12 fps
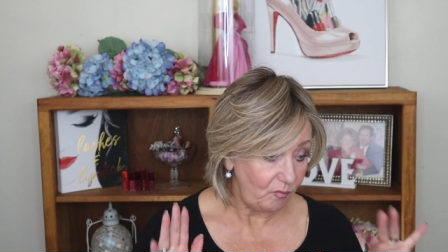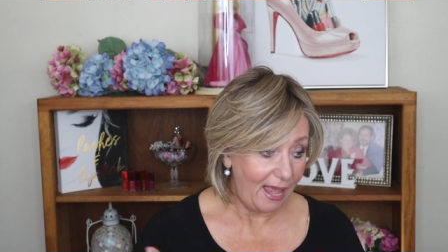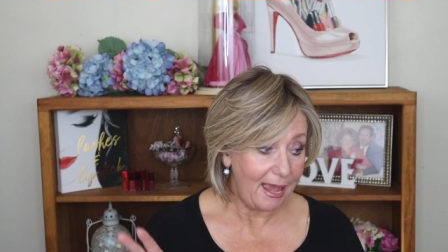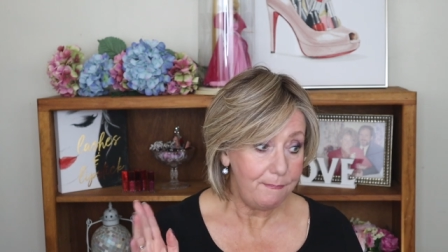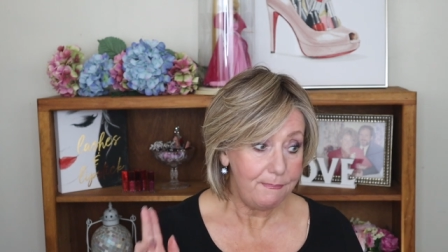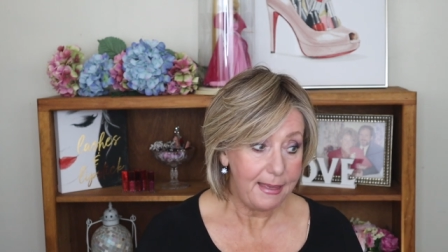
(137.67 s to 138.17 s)

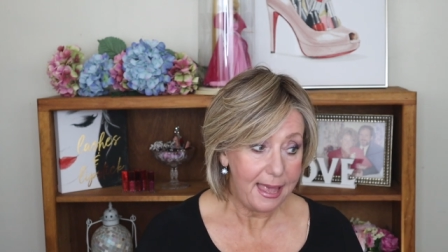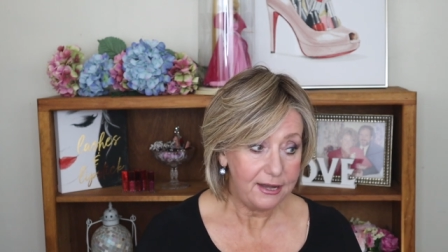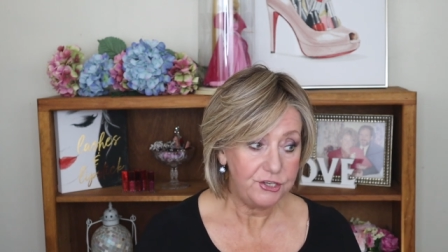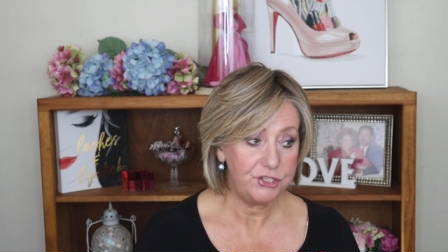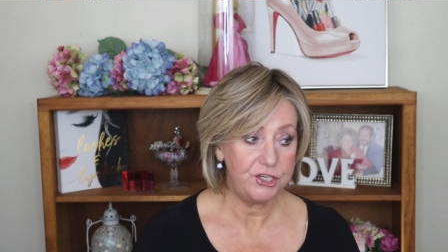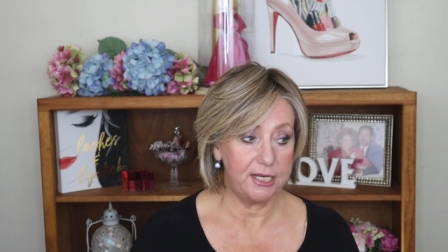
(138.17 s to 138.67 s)
I
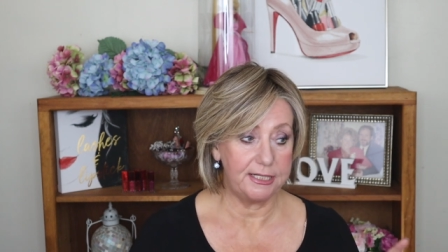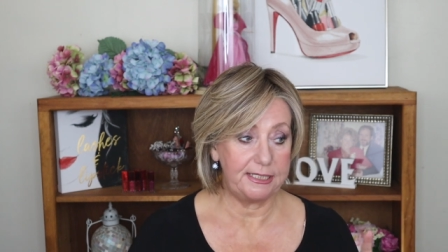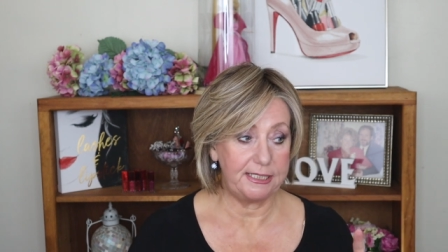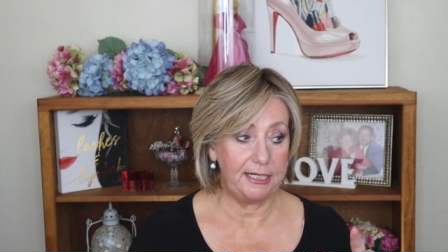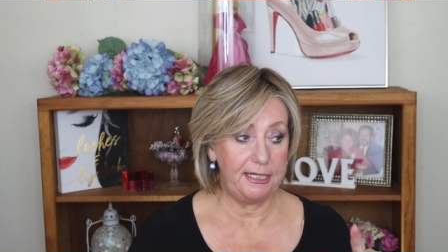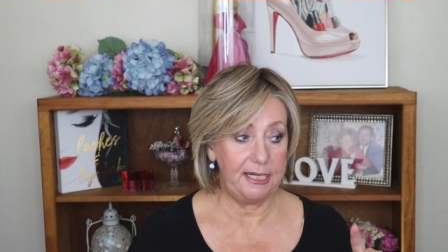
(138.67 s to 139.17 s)

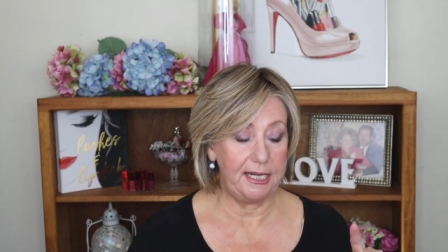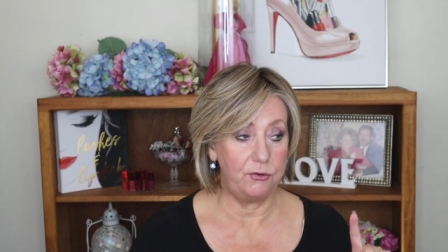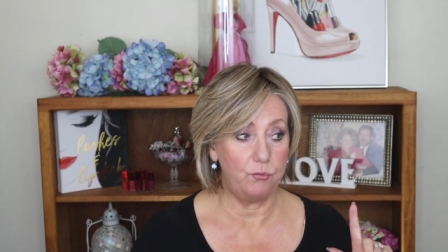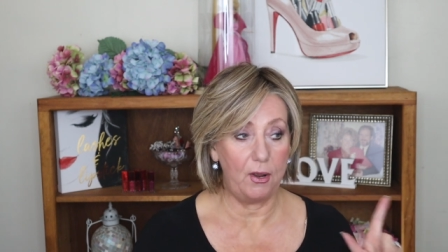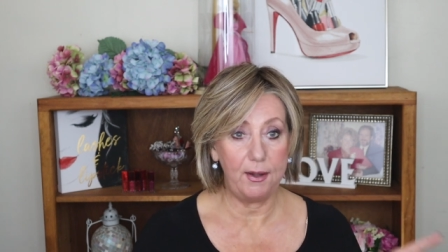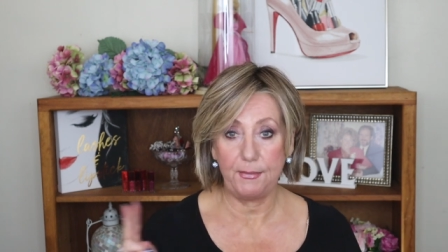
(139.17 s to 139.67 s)
mentioned
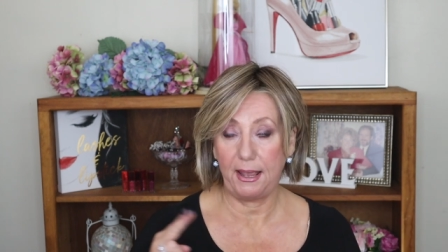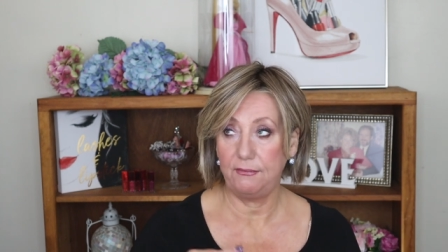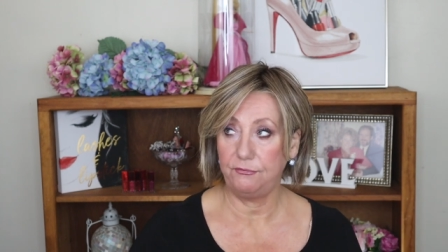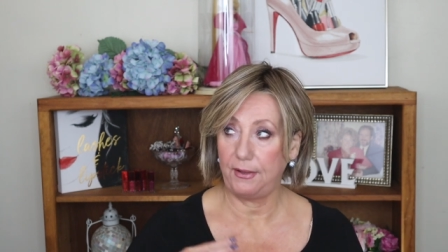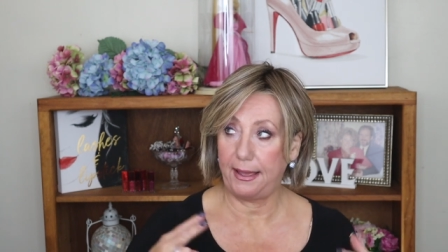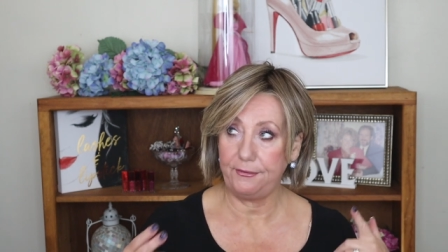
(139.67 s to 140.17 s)
in one of
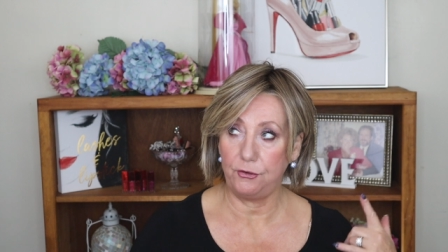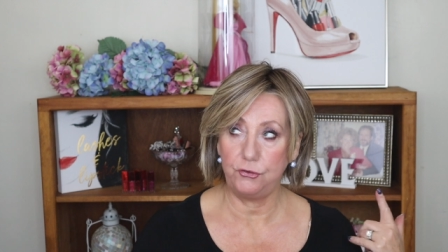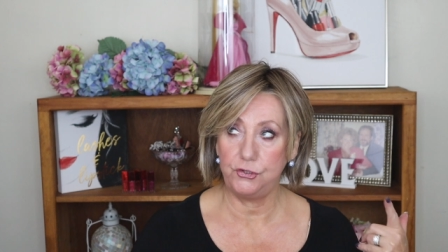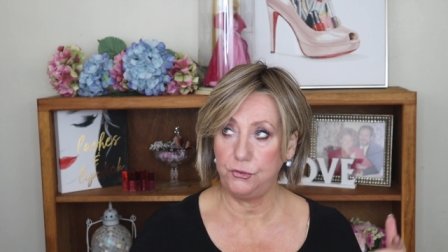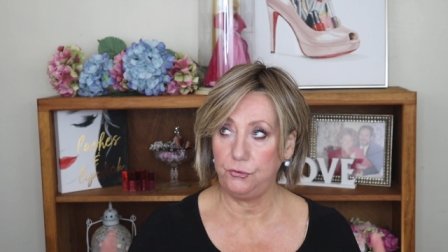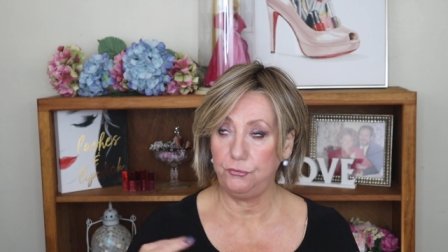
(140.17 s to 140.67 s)
my, I don't know,
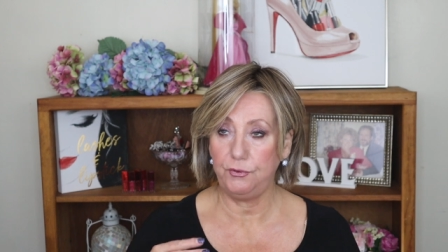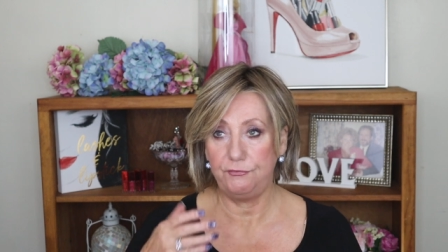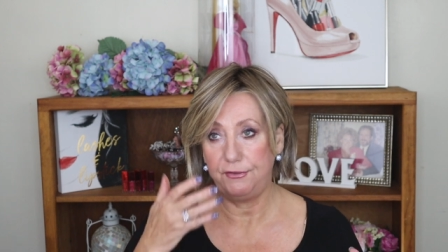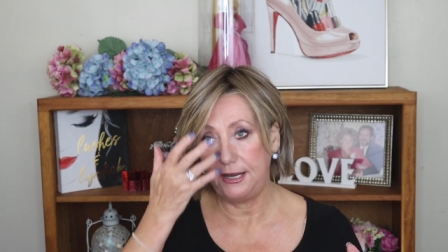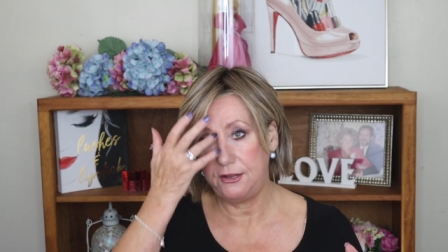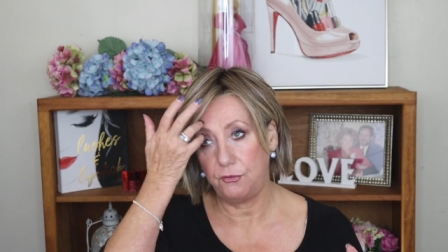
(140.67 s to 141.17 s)
2 or 3
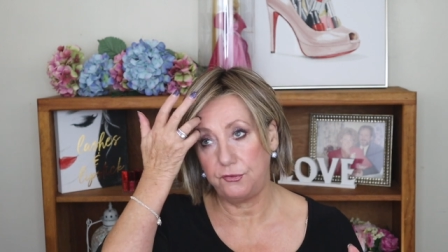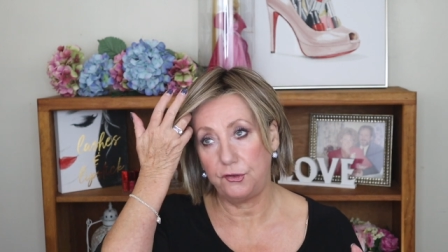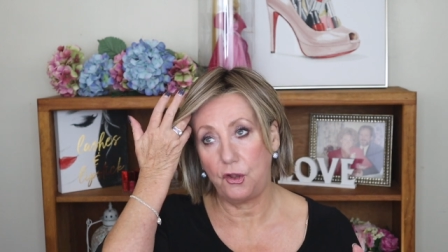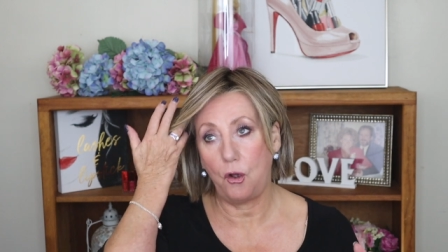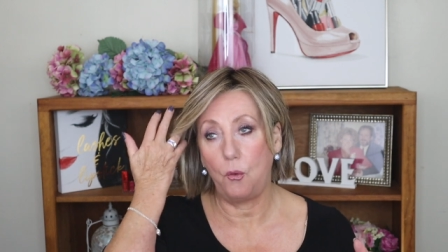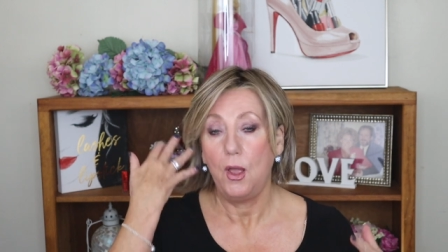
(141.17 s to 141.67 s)
videos
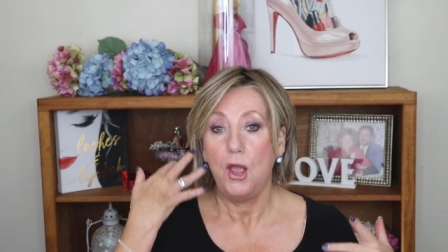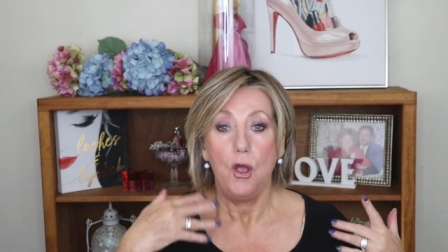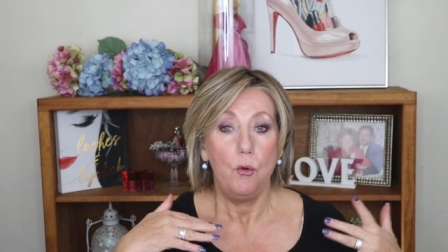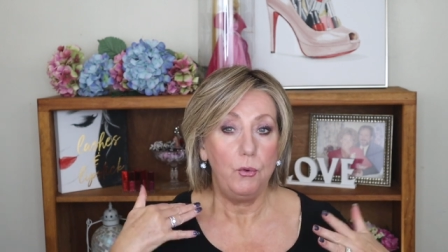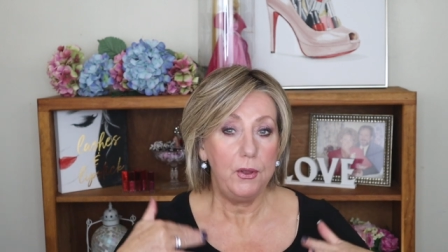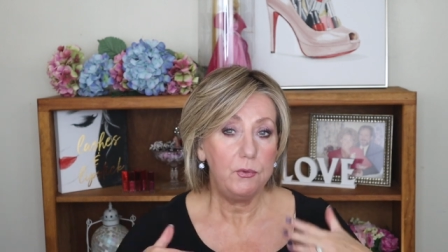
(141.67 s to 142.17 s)
ago,
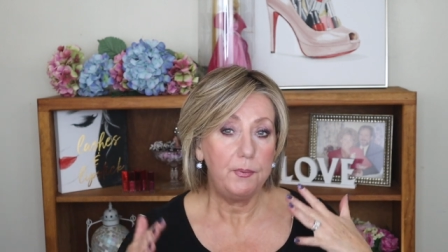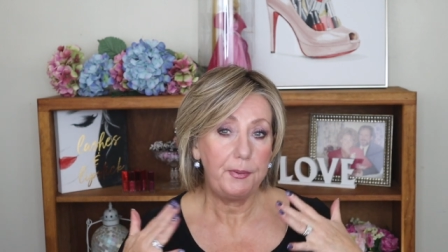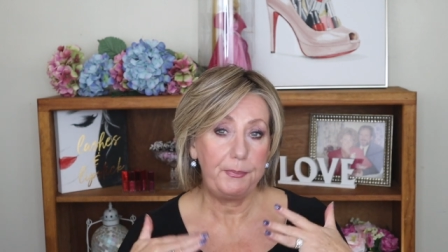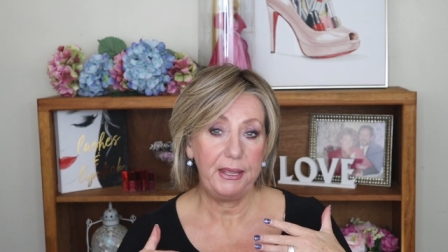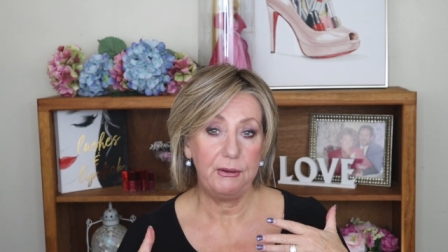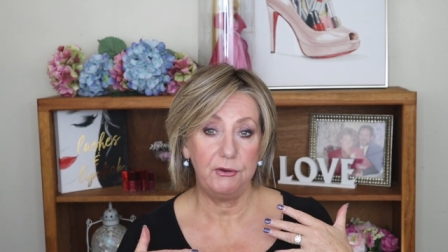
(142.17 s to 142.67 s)
we were
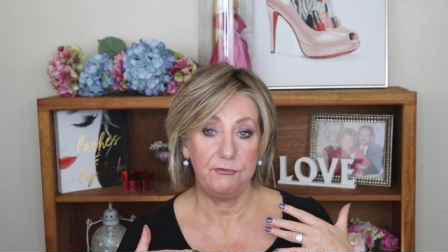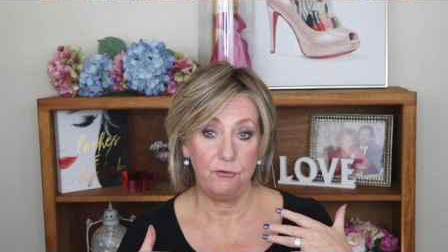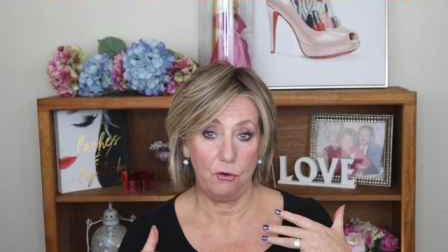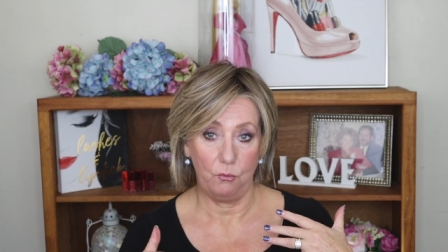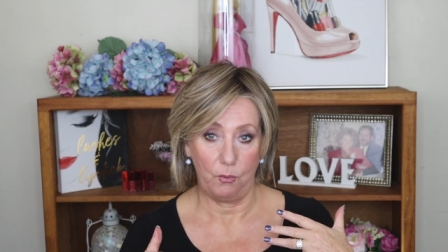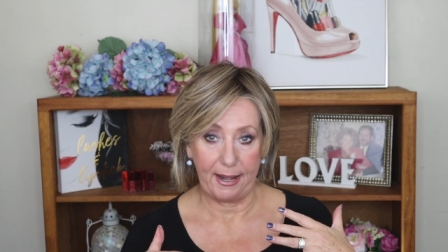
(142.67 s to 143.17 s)
preparing
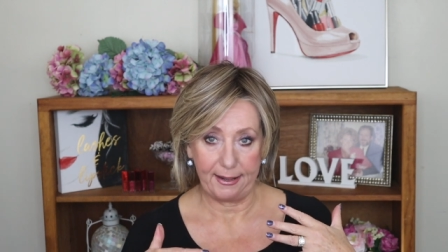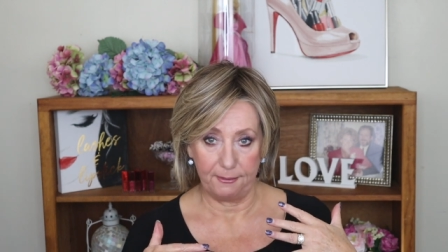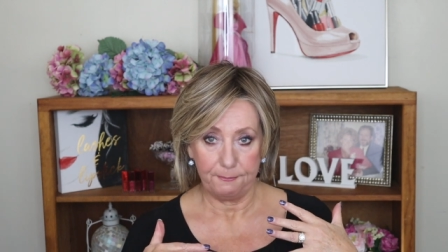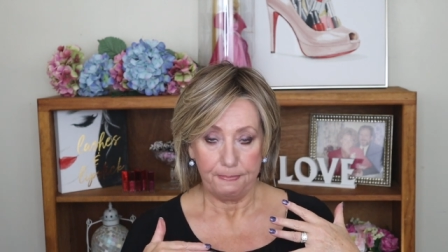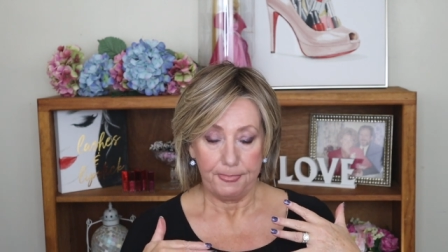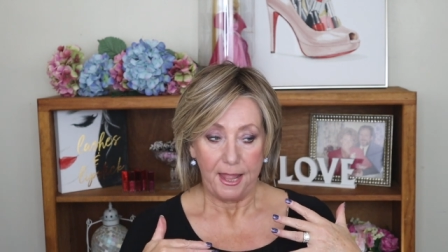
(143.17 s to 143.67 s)
for a wedding,